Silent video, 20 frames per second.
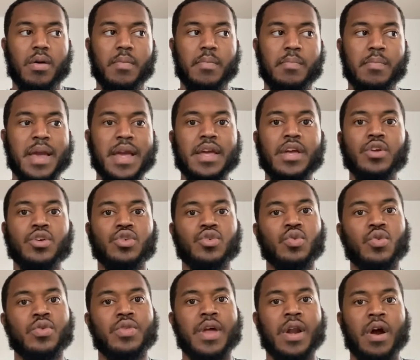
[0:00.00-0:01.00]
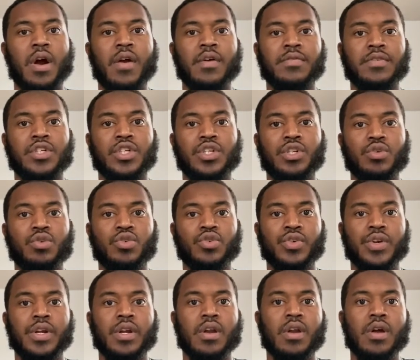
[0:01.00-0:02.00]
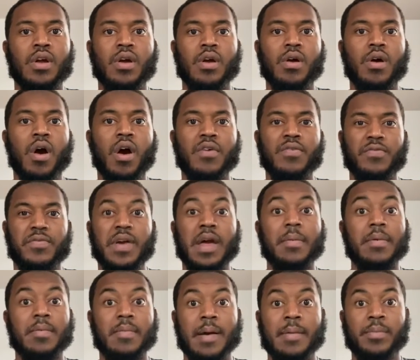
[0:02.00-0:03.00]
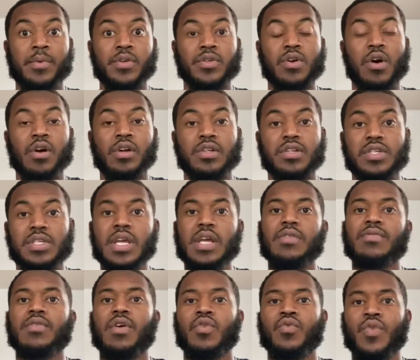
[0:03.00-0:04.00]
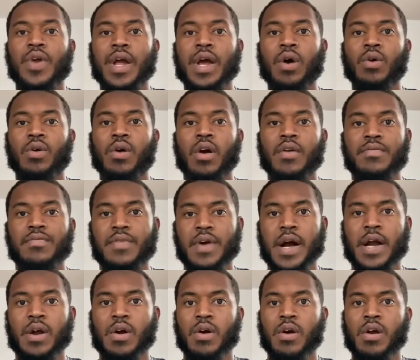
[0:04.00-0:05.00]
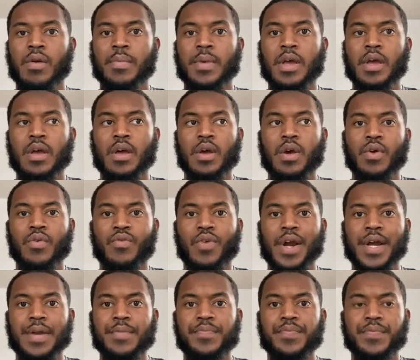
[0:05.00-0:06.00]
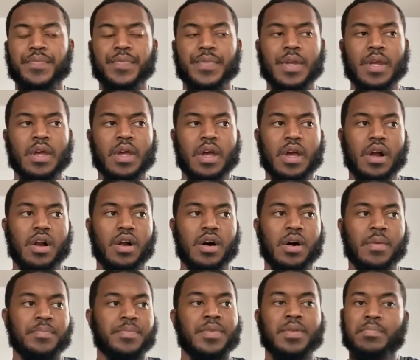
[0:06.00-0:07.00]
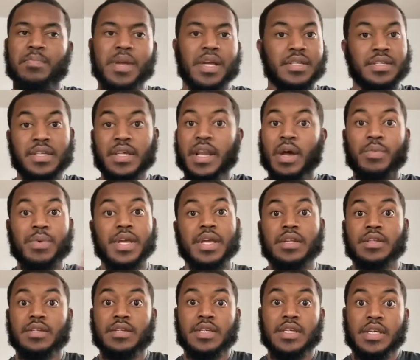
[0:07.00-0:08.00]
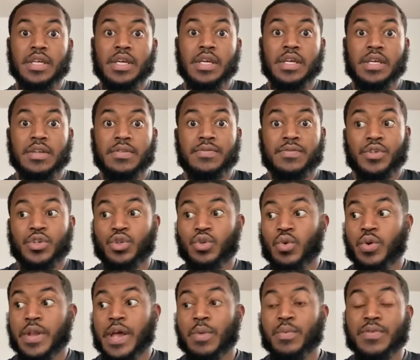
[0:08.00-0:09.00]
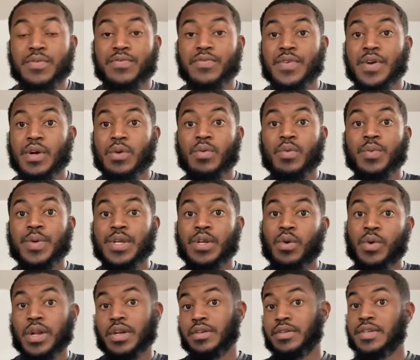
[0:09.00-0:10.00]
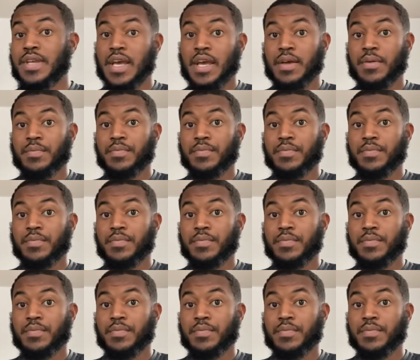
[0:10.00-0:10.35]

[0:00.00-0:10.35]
making sure that our children, our family members, are safe around our firearm, right? The biggest thing that we can see is for sure that we fear what we don't understand.